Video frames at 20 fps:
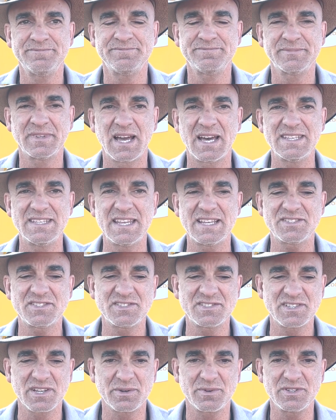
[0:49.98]

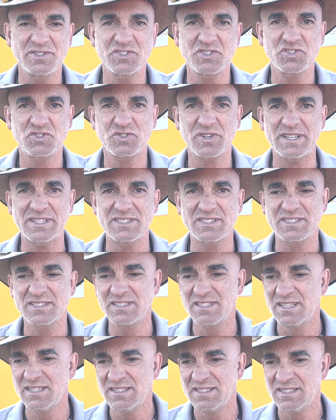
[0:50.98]
unnecessary stress
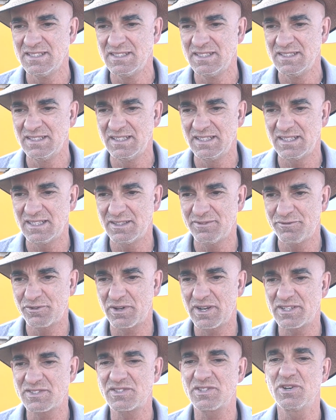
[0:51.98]
for
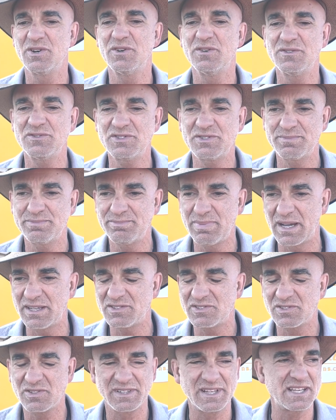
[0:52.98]
ourselves
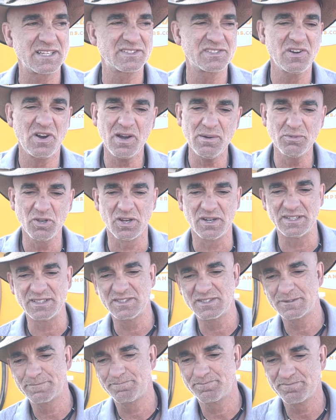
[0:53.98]
based on our
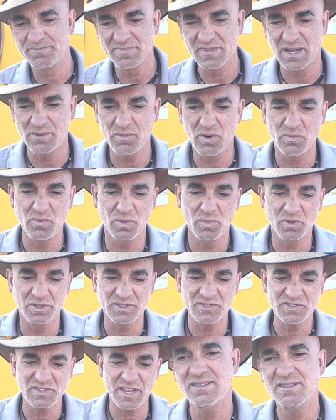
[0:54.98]
timelines and what we want
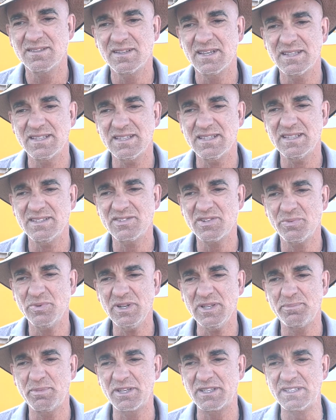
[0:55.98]
to set. And there's a
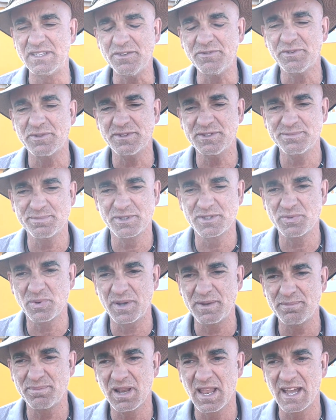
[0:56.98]
really big difference
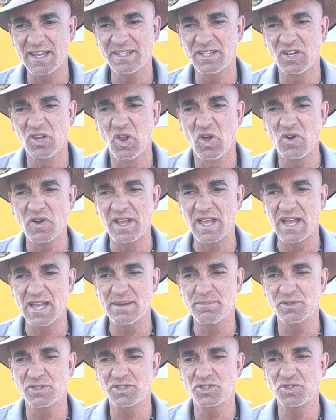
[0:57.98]
between playing a long
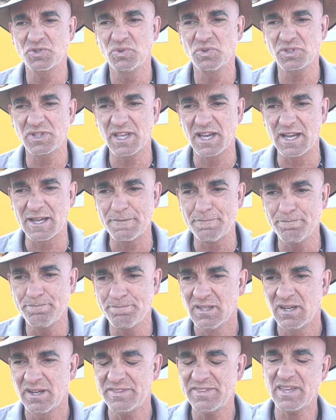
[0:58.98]
game and a short game.
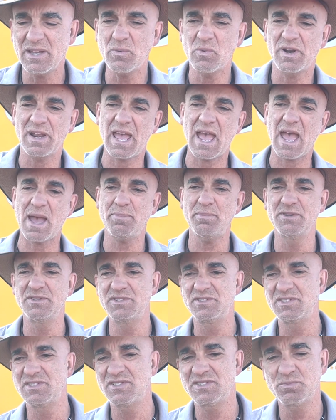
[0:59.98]
I think what
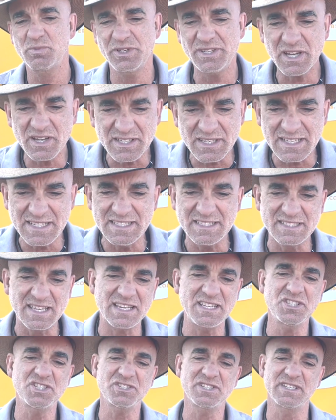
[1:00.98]
happens is we don't
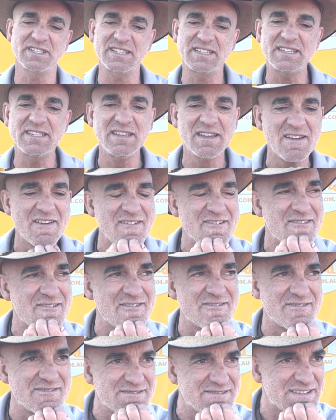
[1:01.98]
intentionally
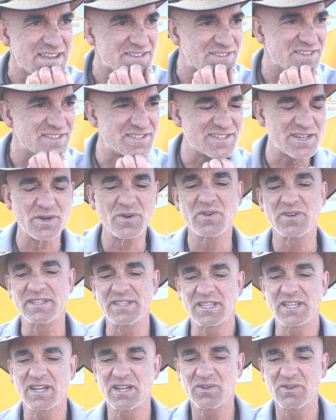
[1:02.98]
necessarily go,